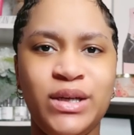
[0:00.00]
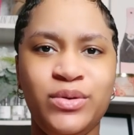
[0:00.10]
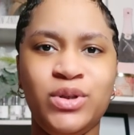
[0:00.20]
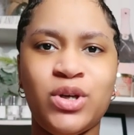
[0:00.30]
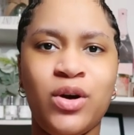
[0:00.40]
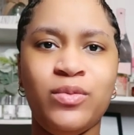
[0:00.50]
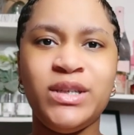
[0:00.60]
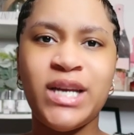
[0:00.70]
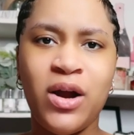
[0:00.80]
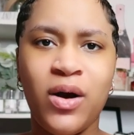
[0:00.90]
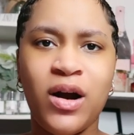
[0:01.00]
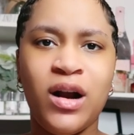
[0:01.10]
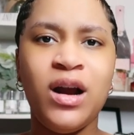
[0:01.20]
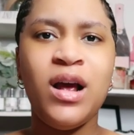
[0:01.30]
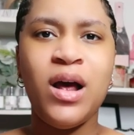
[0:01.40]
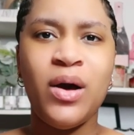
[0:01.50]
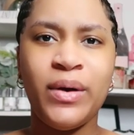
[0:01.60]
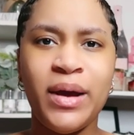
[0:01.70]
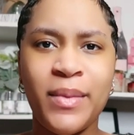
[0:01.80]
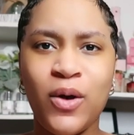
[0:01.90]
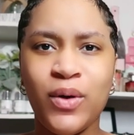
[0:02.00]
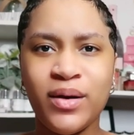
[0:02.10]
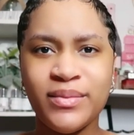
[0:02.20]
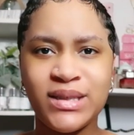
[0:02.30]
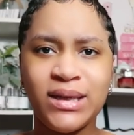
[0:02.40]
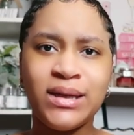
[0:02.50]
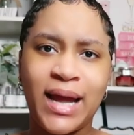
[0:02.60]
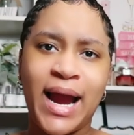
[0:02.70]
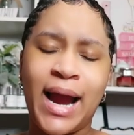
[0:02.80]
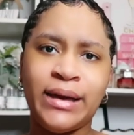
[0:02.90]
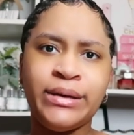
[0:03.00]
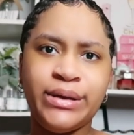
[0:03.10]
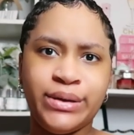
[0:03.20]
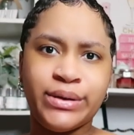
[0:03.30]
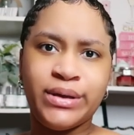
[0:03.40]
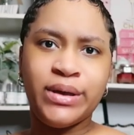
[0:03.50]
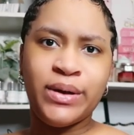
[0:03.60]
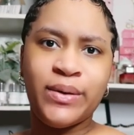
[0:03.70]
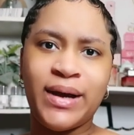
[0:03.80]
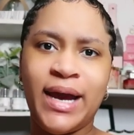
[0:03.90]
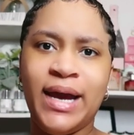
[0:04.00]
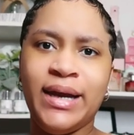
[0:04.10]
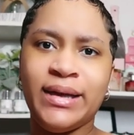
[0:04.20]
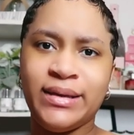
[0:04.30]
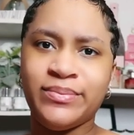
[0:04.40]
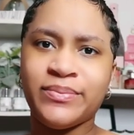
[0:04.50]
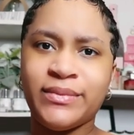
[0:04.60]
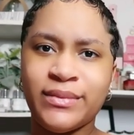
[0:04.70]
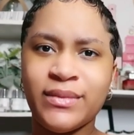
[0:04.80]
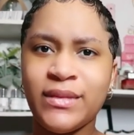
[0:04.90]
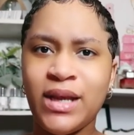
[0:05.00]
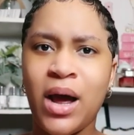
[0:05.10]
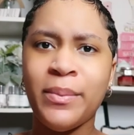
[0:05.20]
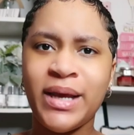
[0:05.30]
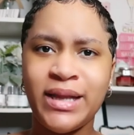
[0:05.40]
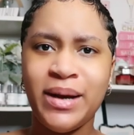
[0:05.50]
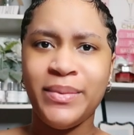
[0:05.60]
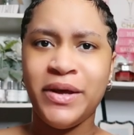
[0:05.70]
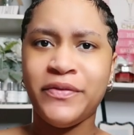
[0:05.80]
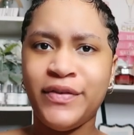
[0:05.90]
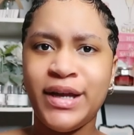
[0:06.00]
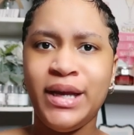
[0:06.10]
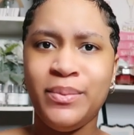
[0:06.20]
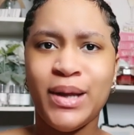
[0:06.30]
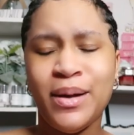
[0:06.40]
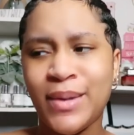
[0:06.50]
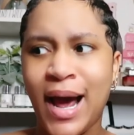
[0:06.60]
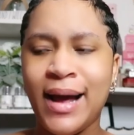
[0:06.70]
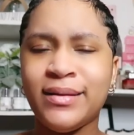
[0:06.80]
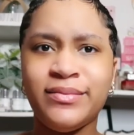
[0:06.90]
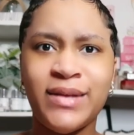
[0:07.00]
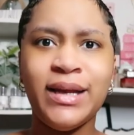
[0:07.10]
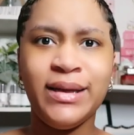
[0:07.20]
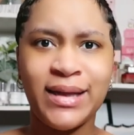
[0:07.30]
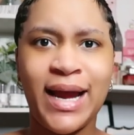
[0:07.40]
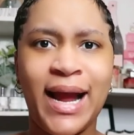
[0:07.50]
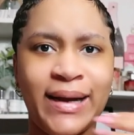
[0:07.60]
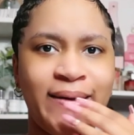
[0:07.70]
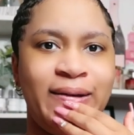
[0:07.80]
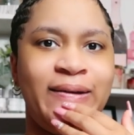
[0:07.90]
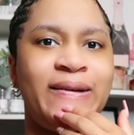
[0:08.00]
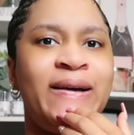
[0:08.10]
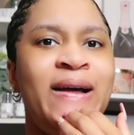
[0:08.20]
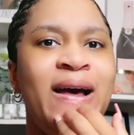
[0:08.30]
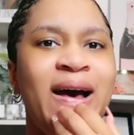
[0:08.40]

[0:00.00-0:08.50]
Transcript: look huge, y'all. Wish they are. Okay, my arms look like I can cook. Okay. Y'all may think I'm being funny, but I'm not. They look like I can cook.